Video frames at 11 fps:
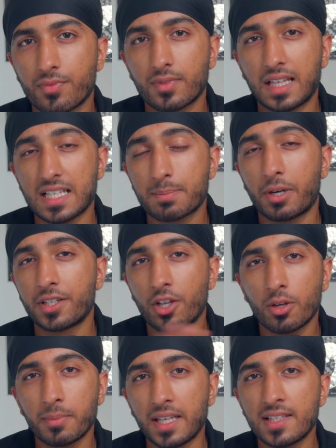That's by
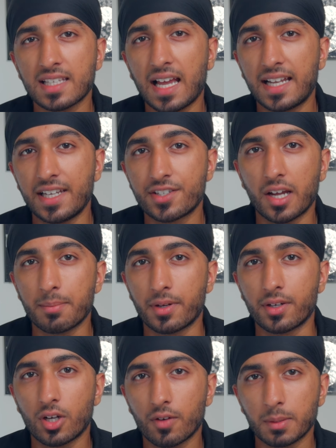no means an
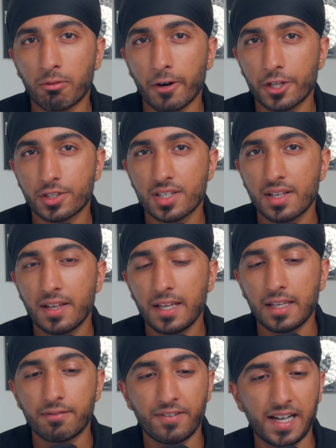indictment of the product.
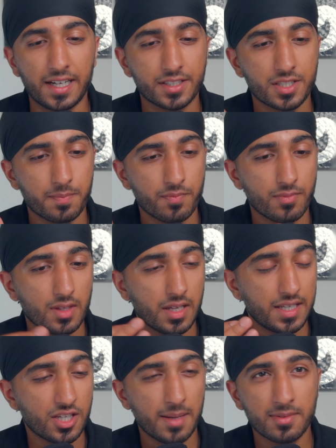In fact,
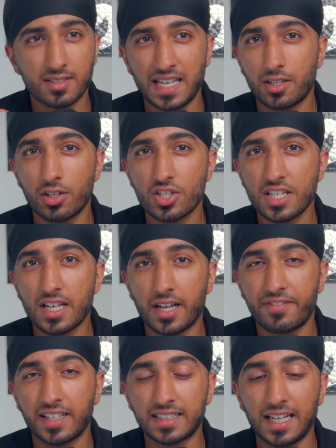in terms of technology, I
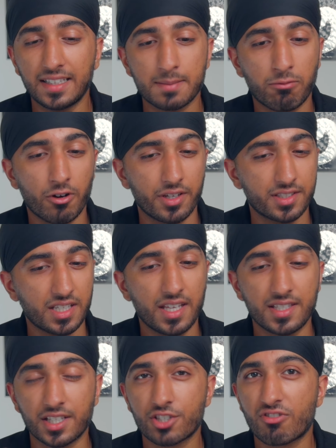think that this product
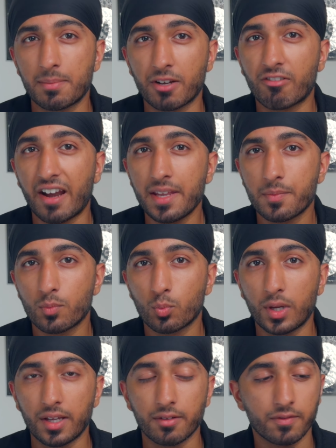is extremely great
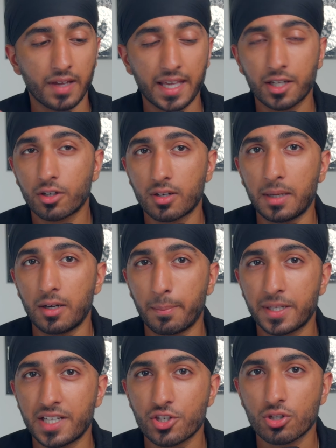with a good amount of
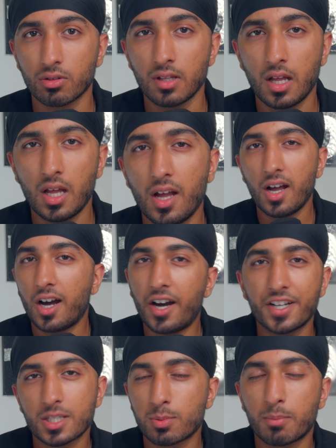potential. I
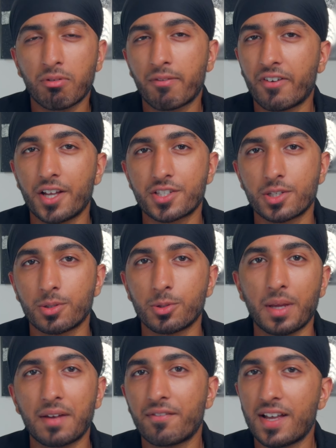just would prefer
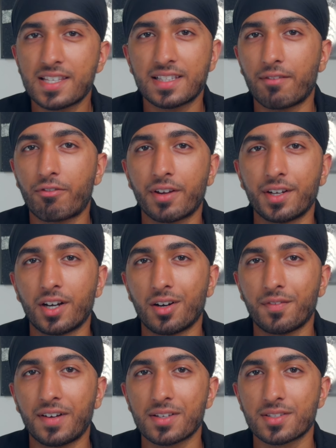to invest that
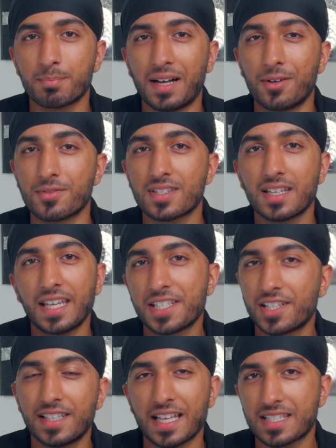£3,500
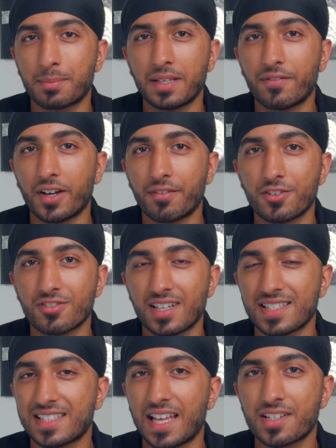into the S&P 500
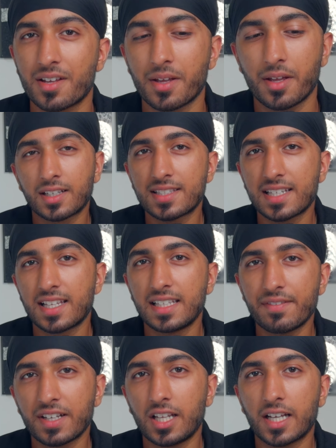instead. Consider
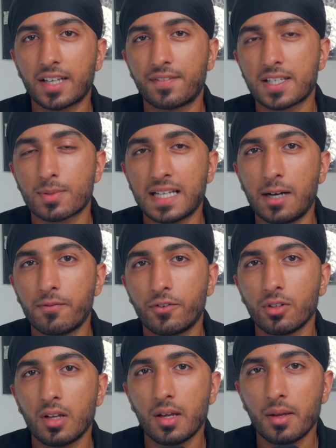leaving a like if this was
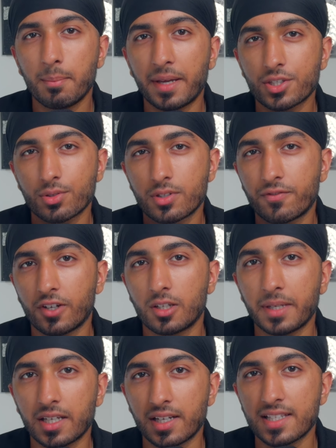helpful. Make sure to follow
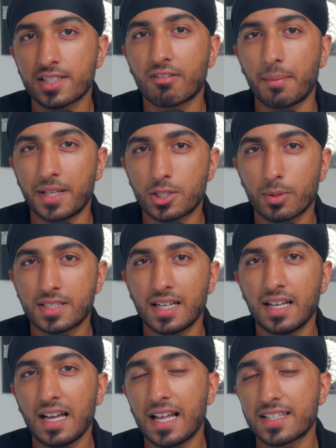me on Instagram and
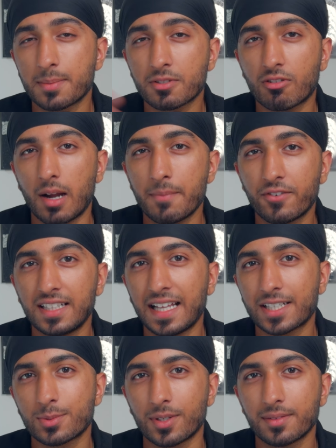Twitter and subscribe for the
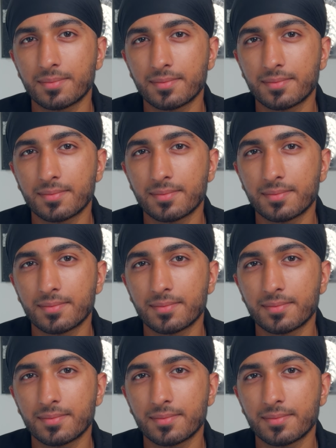next one.